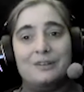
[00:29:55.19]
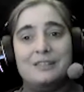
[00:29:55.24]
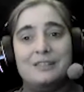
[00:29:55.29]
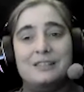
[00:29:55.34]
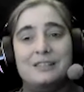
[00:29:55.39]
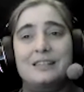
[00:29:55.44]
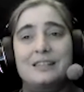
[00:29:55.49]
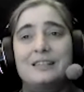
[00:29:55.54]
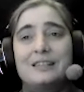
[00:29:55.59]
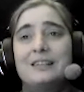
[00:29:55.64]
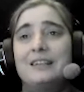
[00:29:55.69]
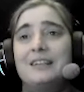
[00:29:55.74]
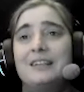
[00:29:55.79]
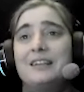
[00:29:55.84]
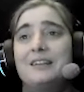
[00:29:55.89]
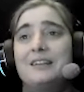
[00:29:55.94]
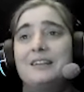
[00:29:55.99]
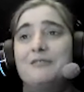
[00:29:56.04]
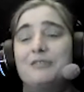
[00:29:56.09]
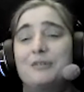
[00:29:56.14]

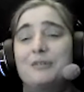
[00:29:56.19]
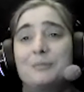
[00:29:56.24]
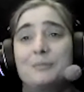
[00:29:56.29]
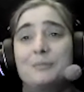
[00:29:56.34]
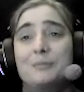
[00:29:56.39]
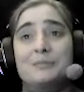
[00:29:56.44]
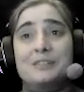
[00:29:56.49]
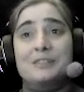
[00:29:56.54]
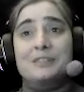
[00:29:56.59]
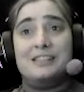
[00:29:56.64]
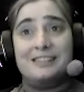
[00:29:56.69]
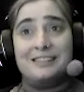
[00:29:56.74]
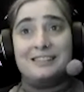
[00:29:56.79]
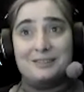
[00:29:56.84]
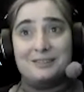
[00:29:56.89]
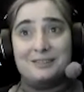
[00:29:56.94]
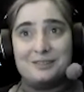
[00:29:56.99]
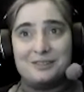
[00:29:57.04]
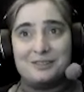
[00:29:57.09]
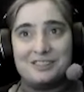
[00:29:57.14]
sitting and from
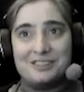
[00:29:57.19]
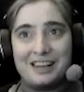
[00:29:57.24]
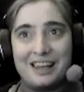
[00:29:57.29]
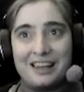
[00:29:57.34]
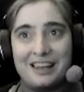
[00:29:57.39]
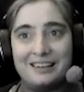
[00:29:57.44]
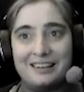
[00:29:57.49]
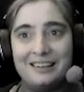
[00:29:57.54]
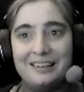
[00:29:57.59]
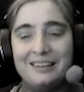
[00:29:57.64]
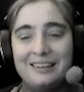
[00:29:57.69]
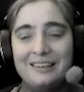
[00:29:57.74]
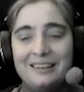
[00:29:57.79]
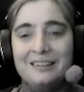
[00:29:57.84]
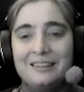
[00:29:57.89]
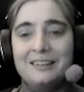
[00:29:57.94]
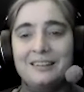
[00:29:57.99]
sitting to standing.